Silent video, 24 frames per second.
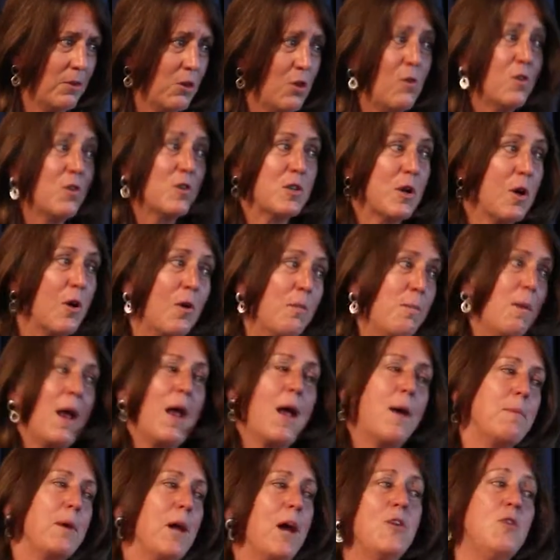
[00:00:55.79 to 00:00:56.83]
University of
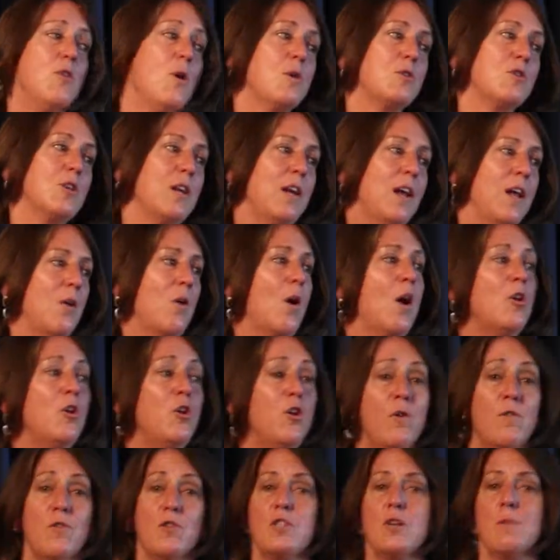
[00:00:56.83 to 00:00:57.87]
Miami. I knew I was going to get it wrong.
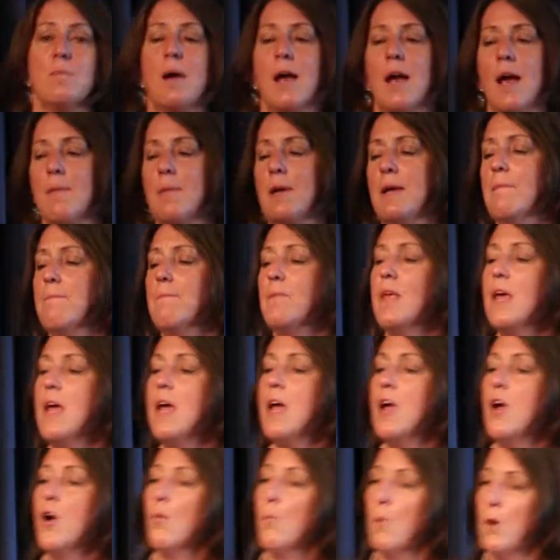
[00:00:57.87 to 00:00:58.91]
University of Miami.
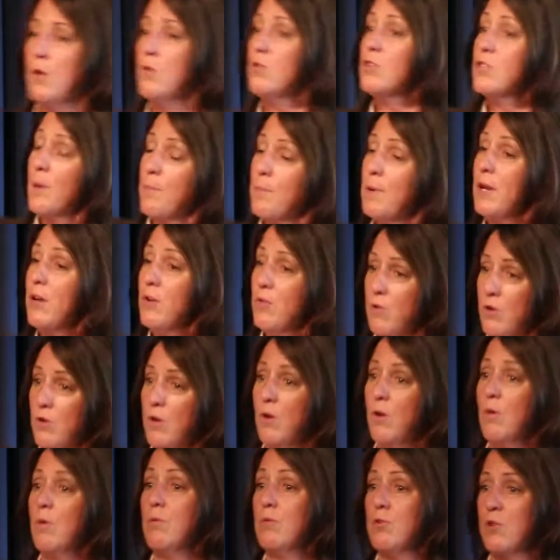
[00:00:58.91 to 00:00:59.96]
We knew somebody who
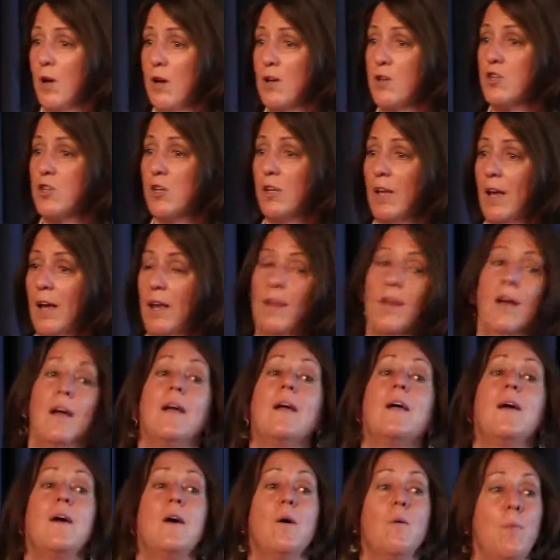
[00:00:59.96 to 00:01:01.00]
knew Donna Shalala.
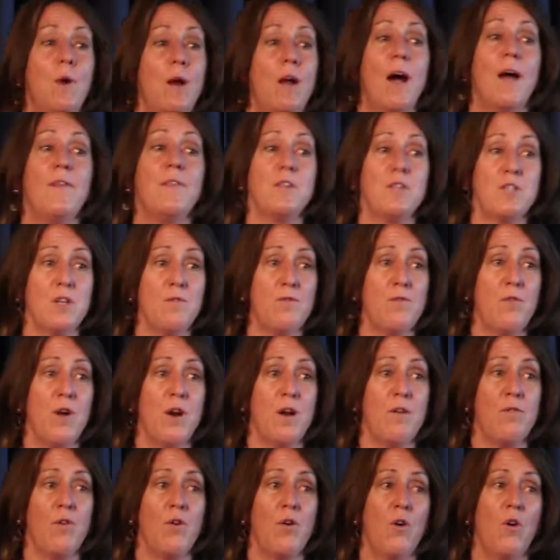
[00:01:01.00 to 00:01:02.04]
We got this in
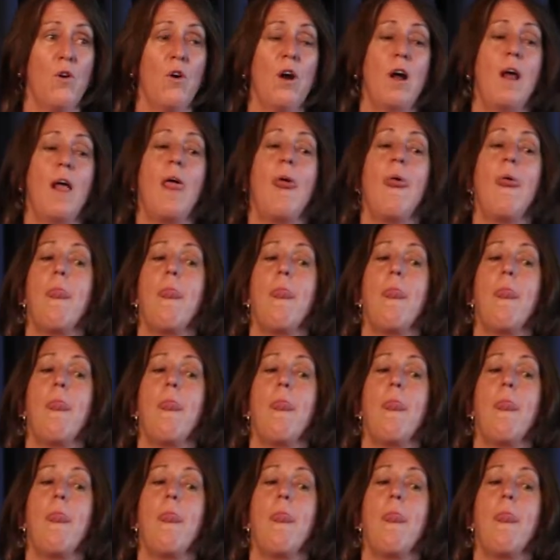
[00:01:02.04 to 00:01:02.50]
front of her.